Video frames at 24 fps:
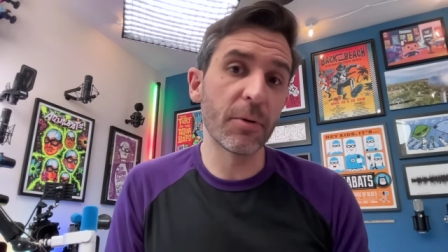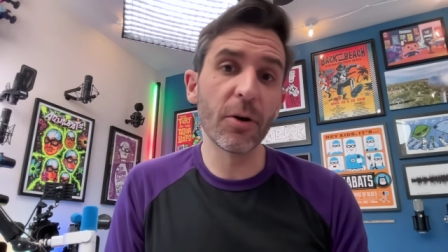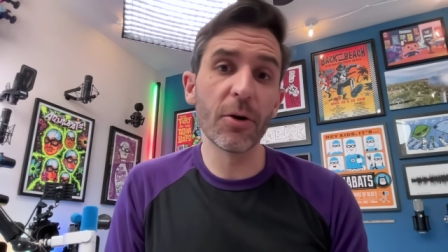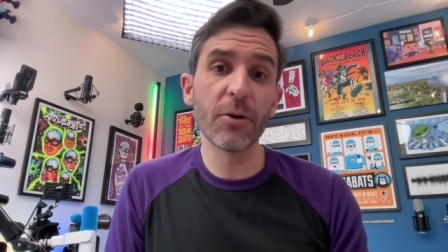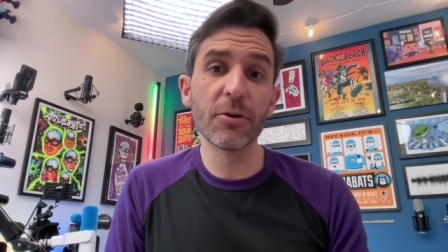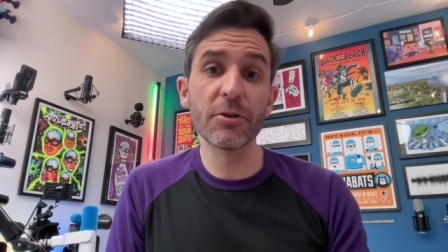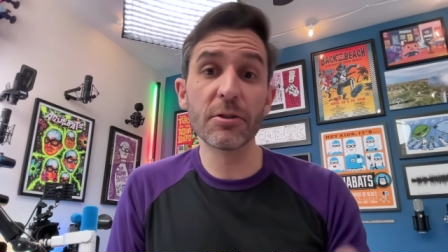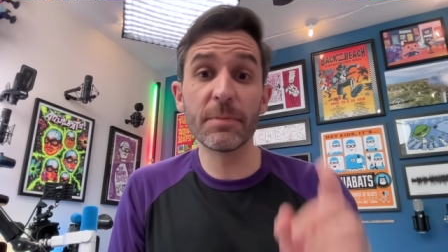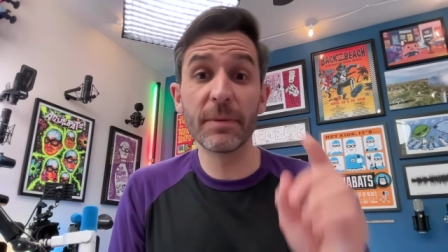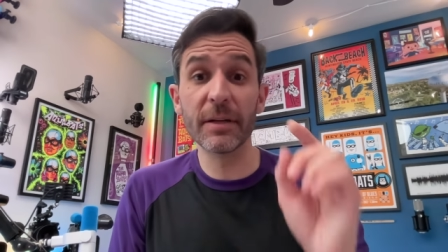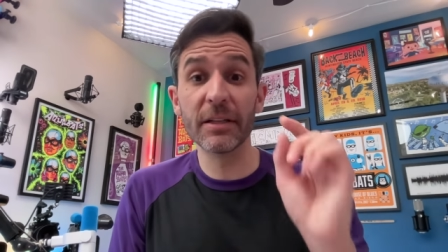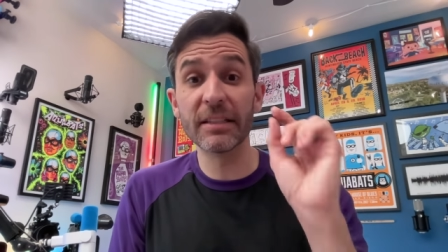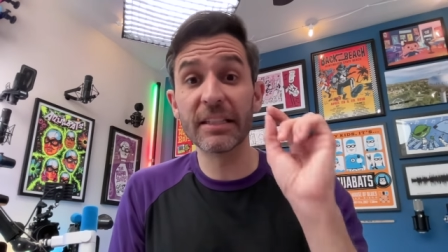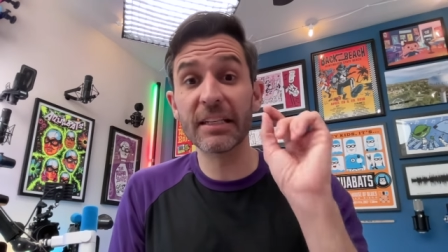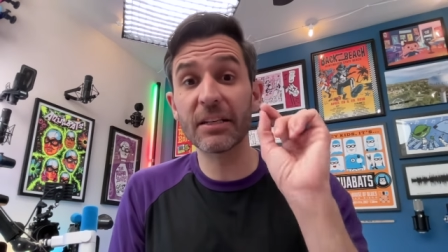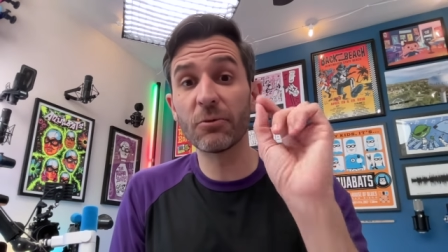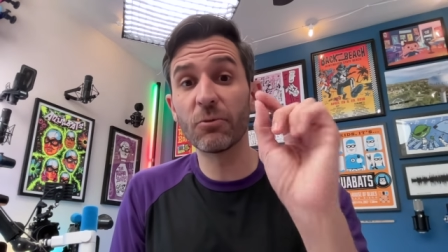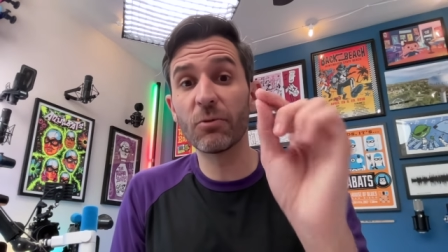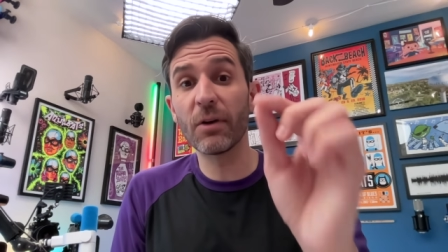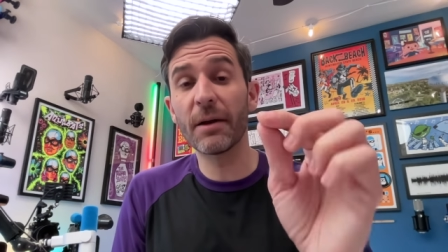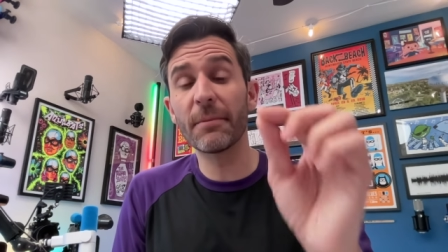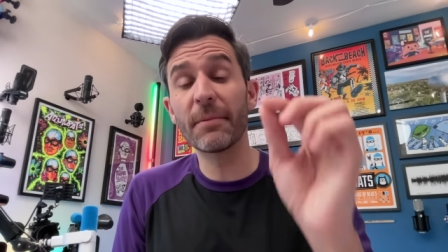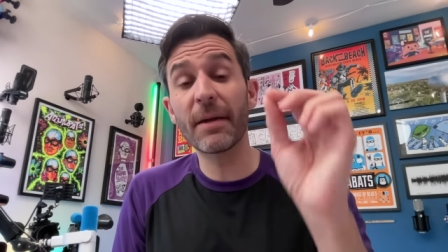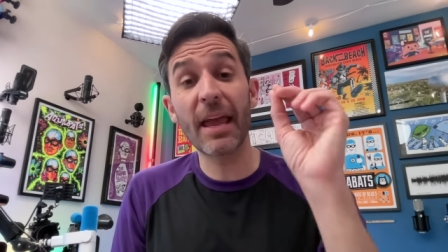Pro's
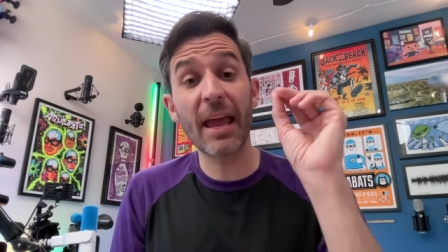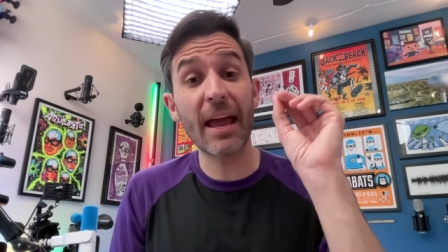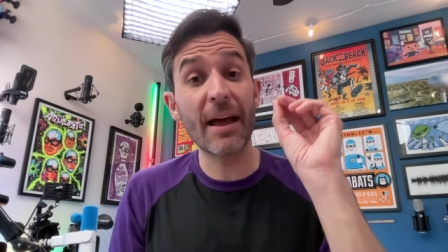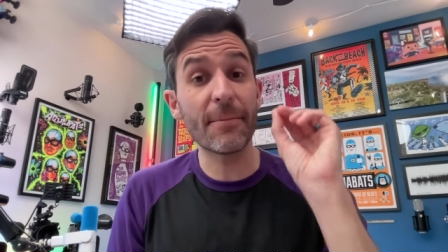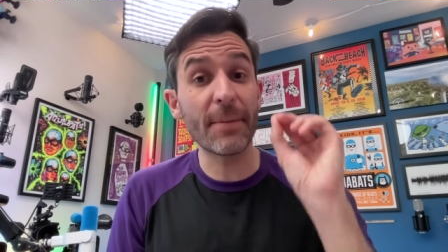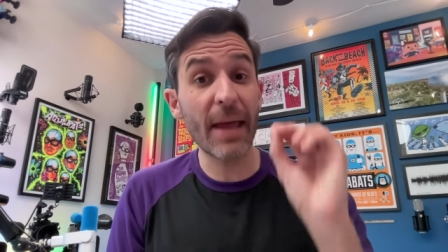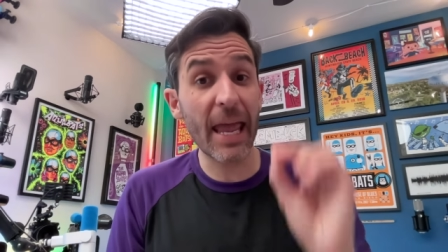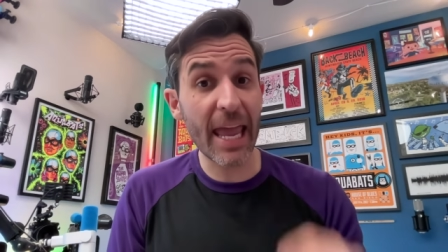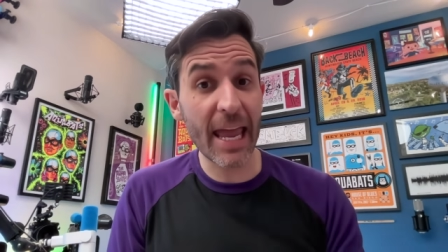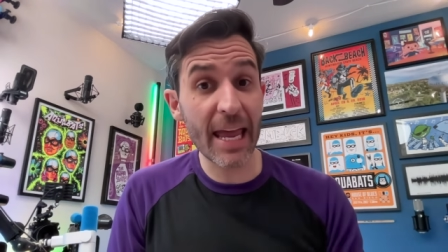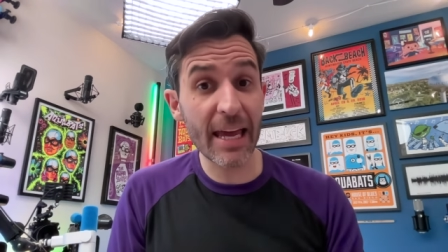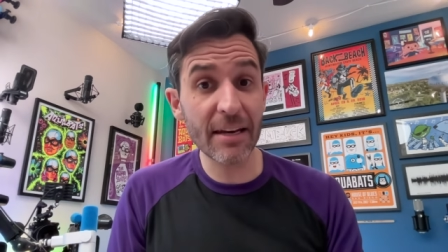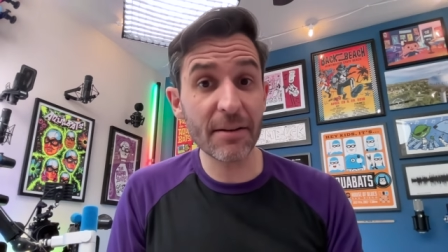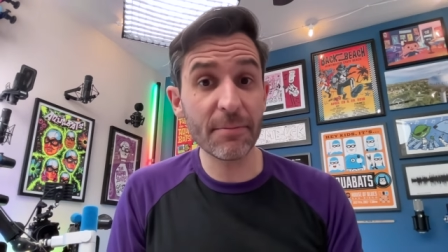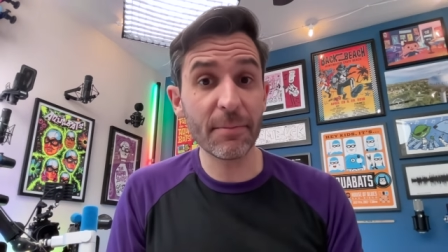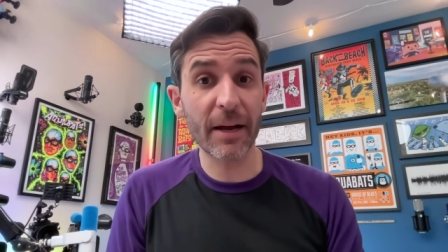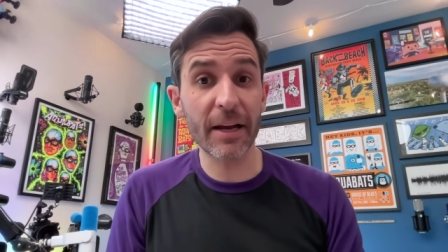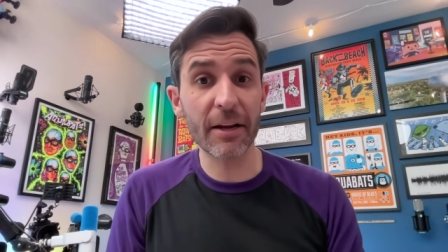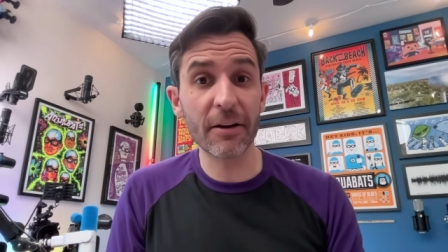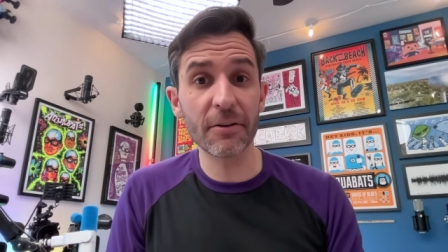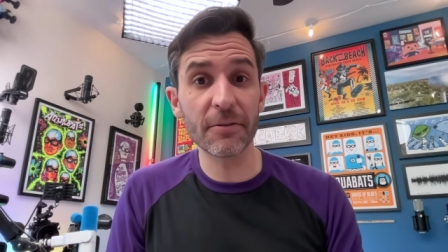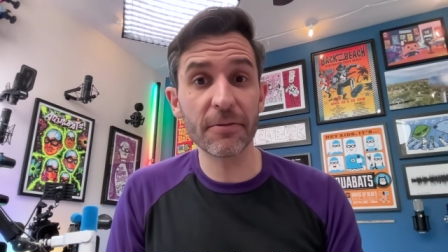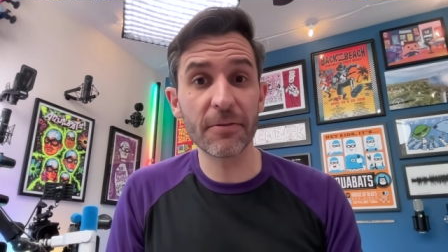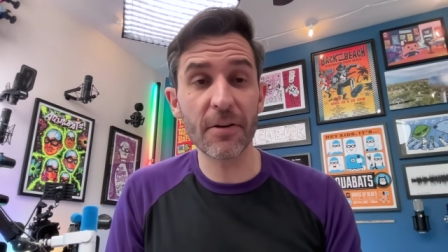built-in webcam and
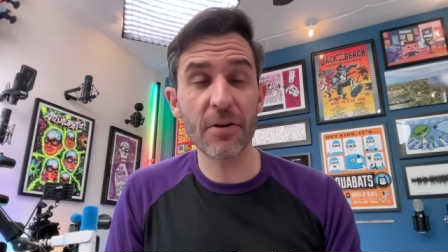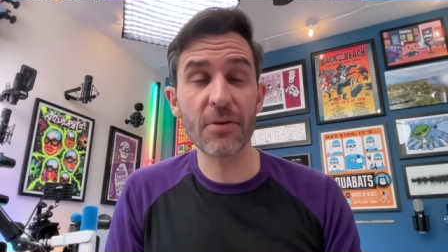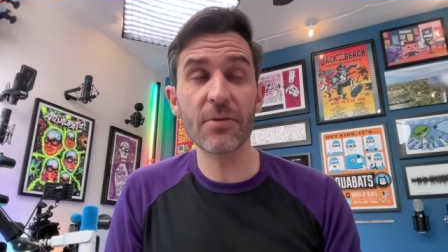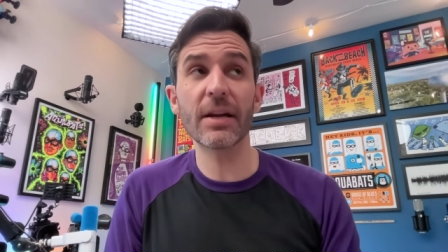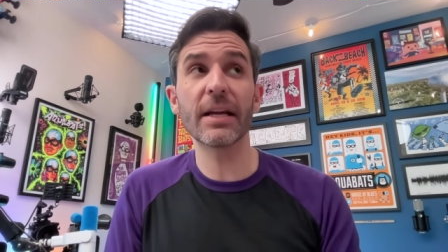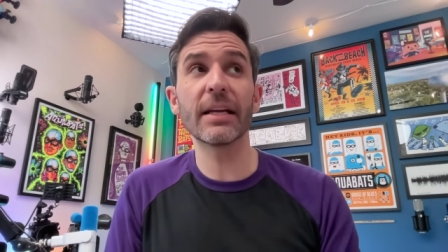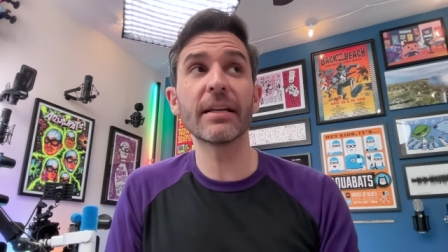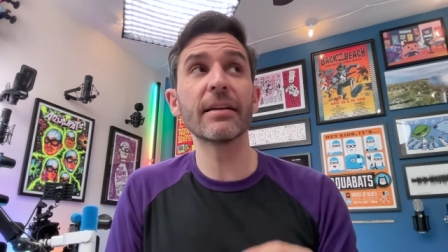microphone,